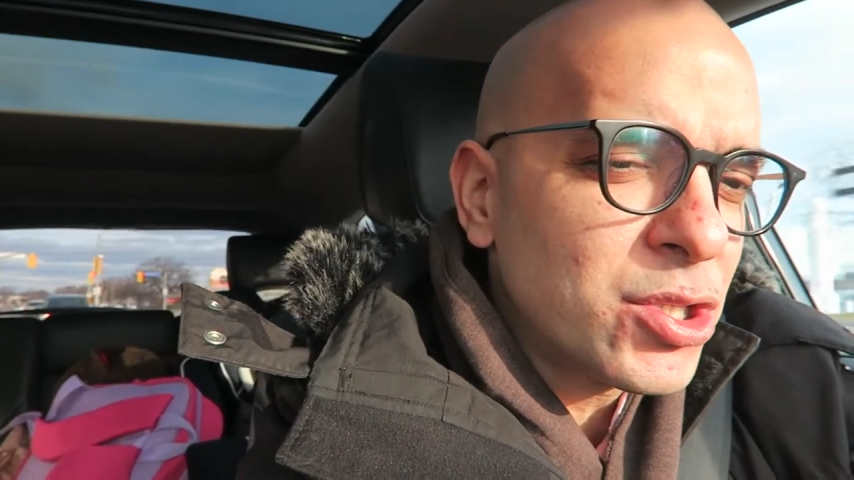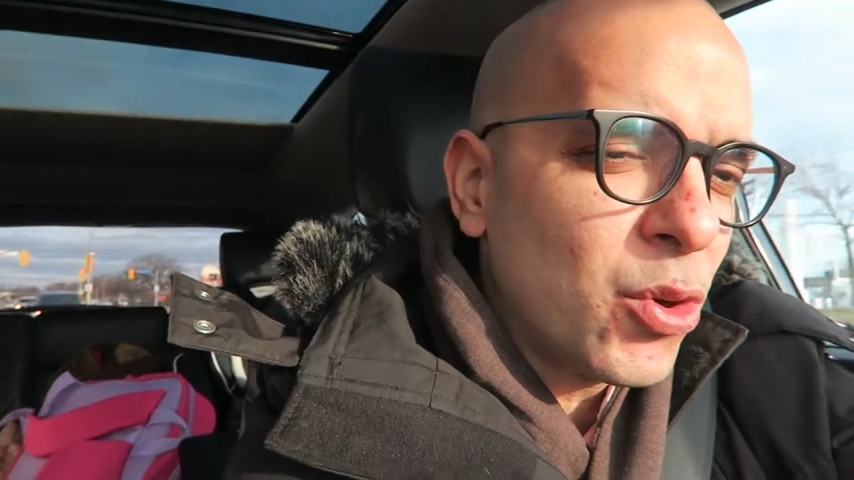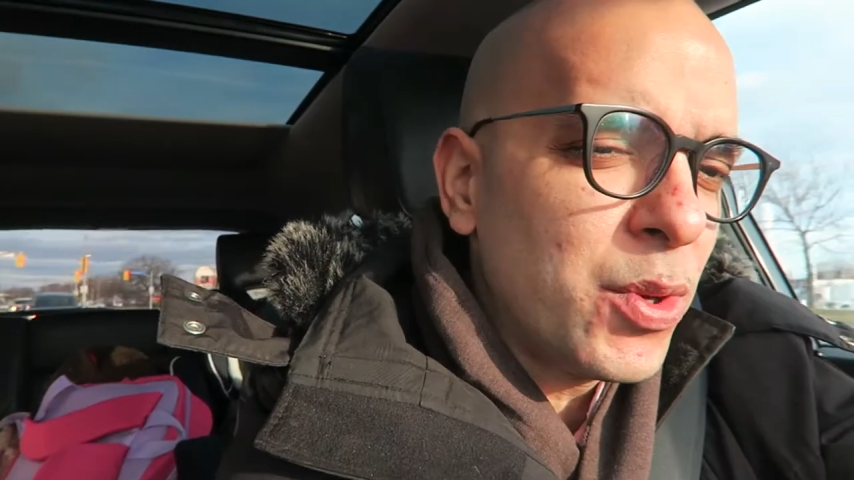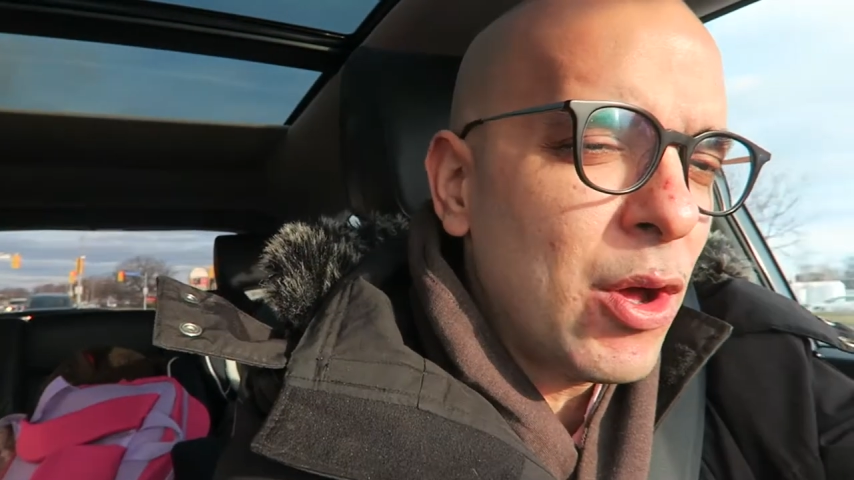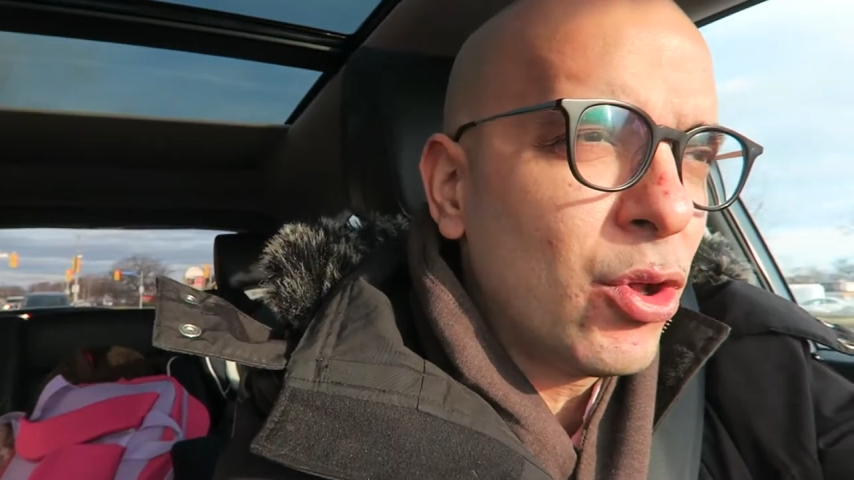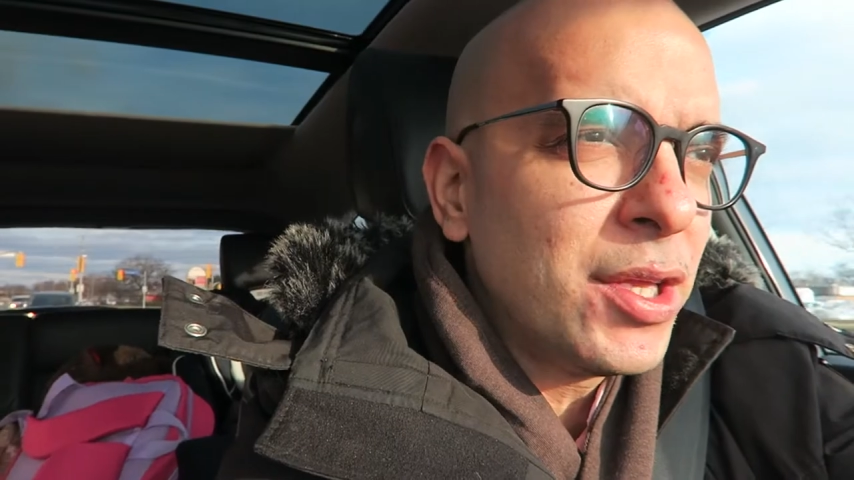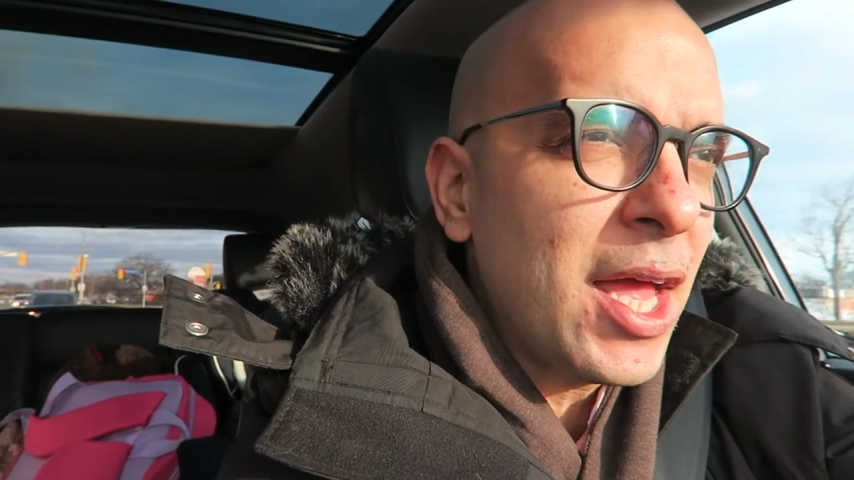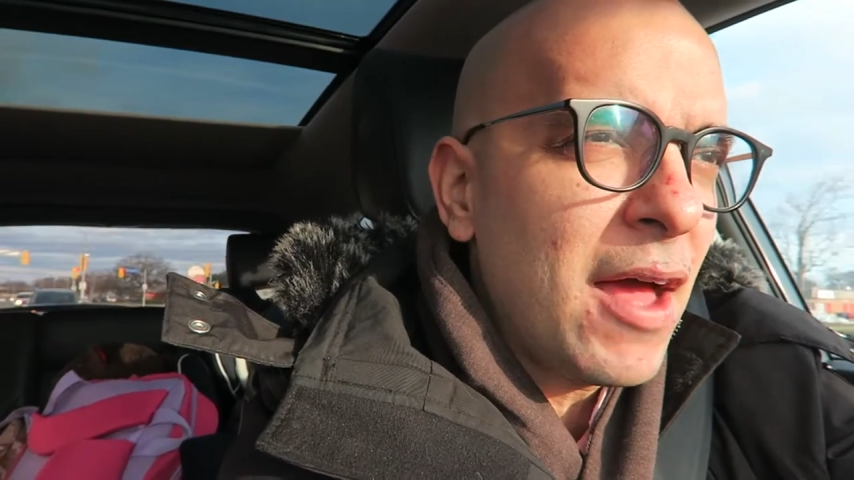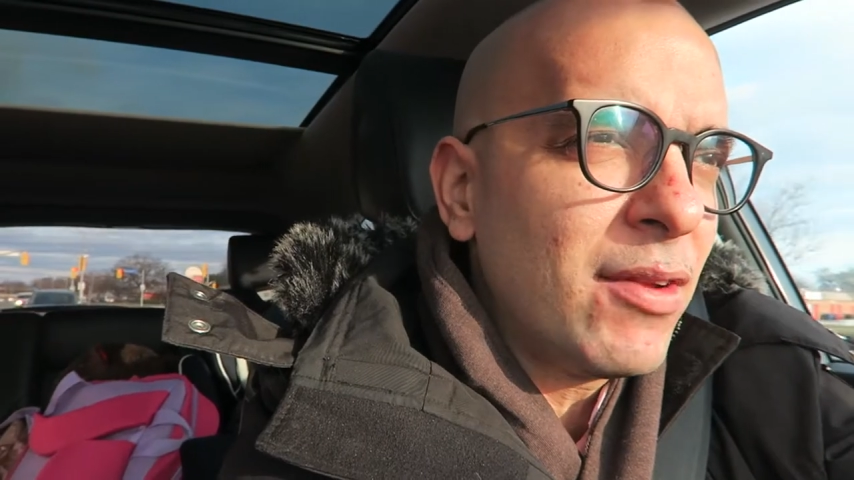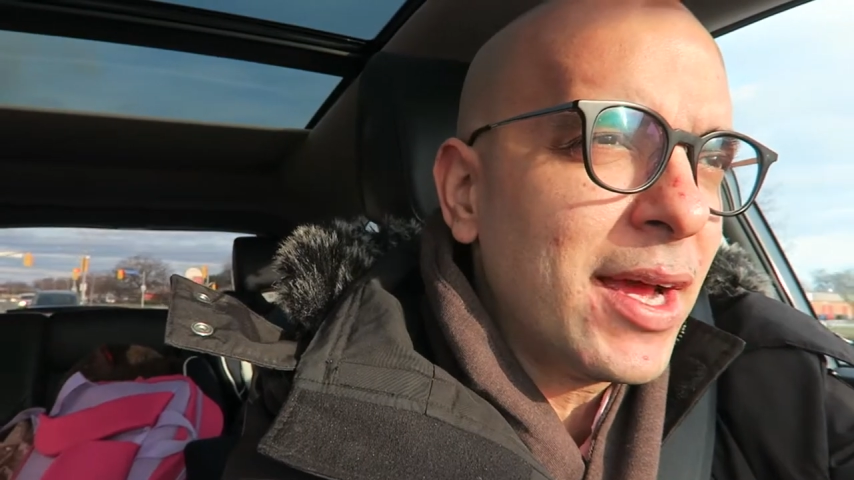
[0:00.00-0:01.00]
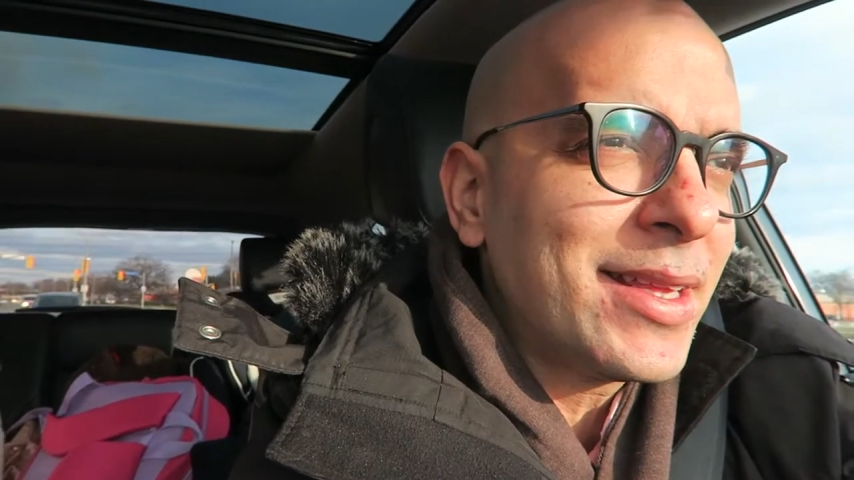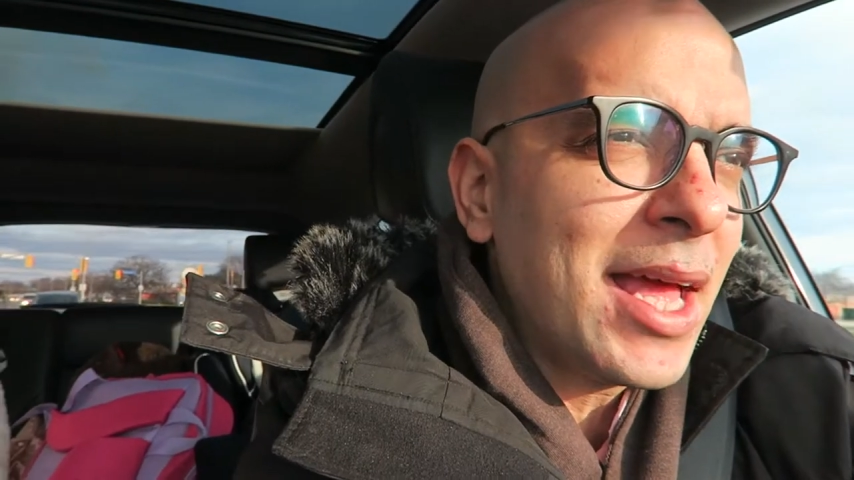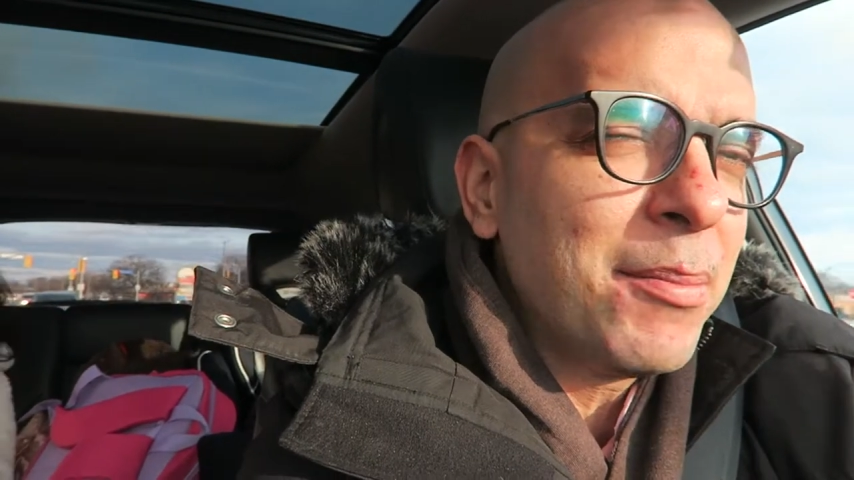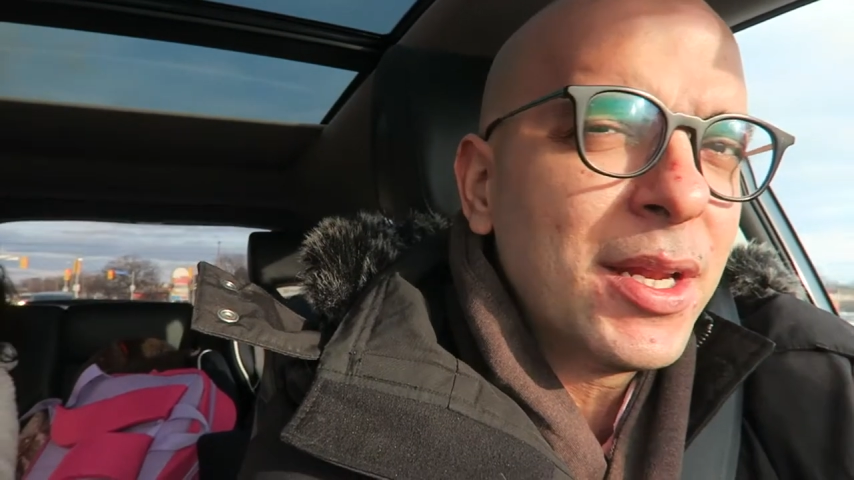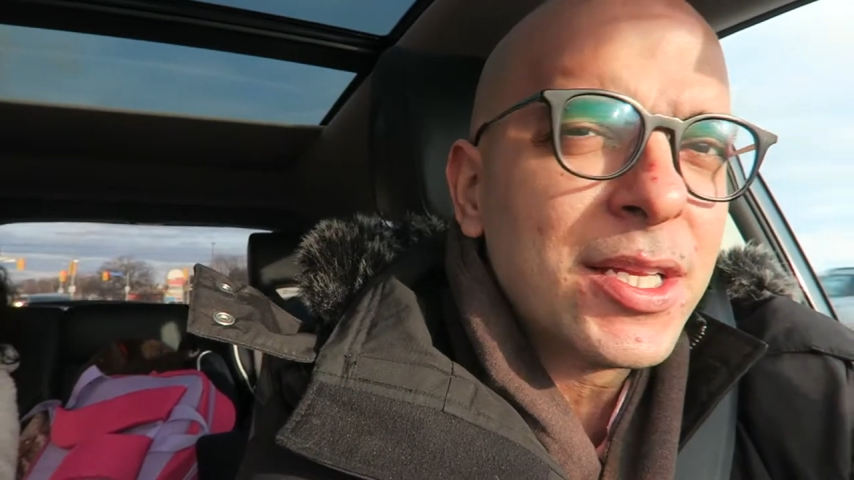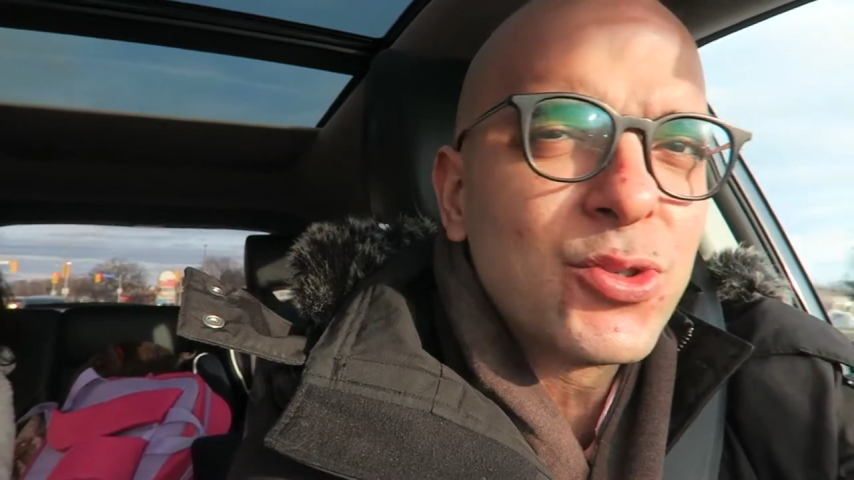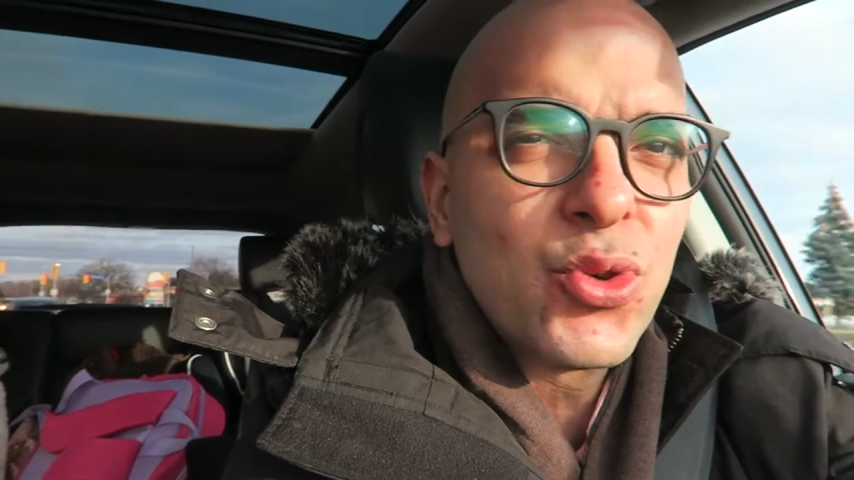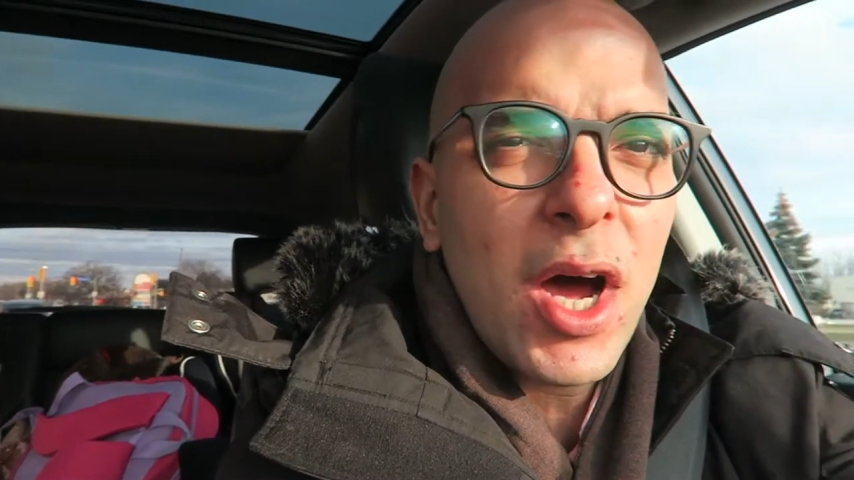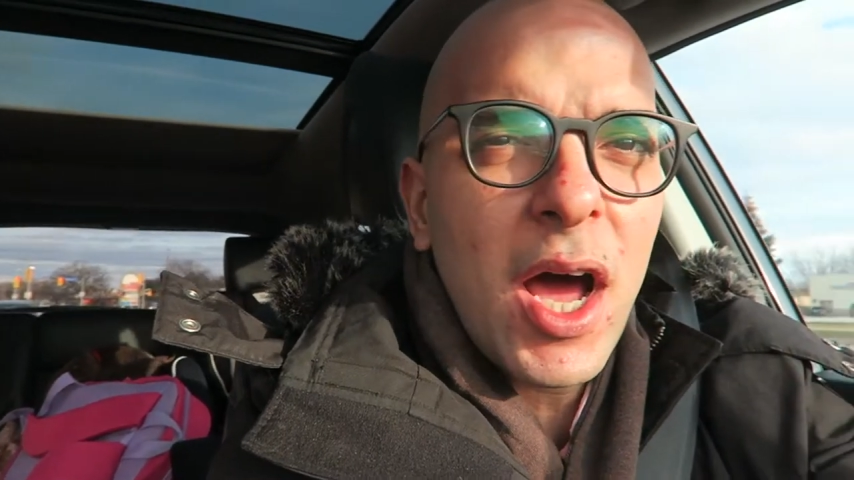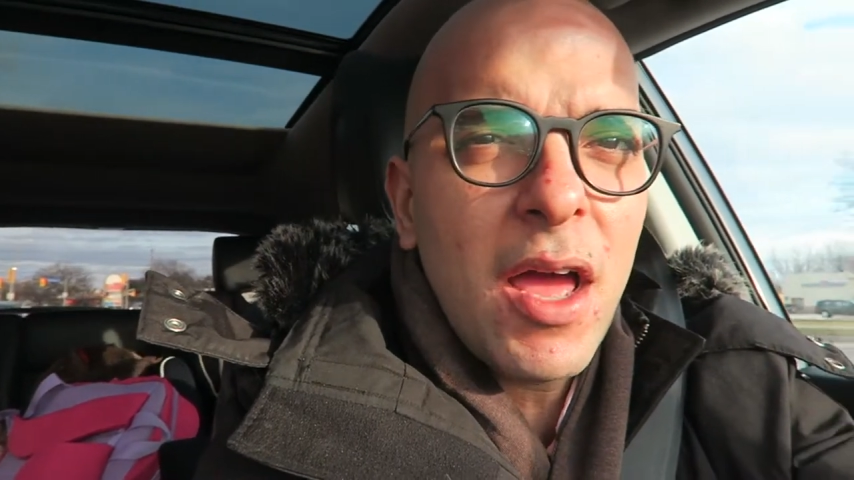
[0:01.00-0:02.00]
so we only have like 10-minute
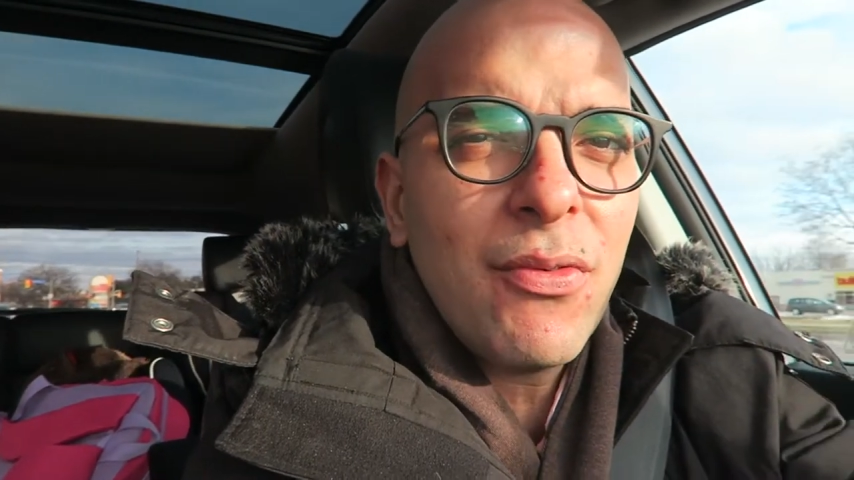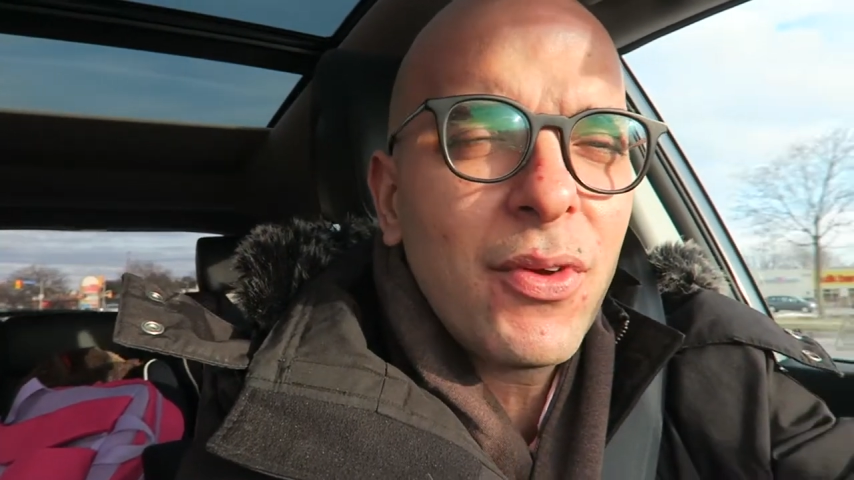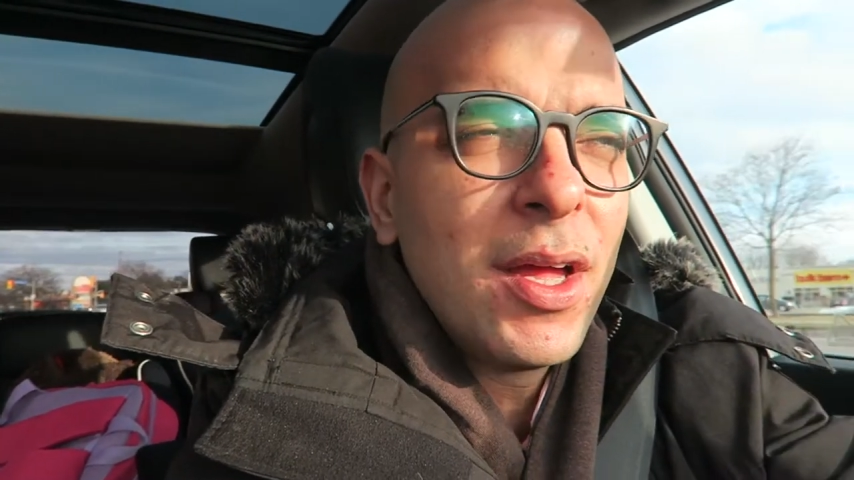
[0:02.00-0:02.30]
drive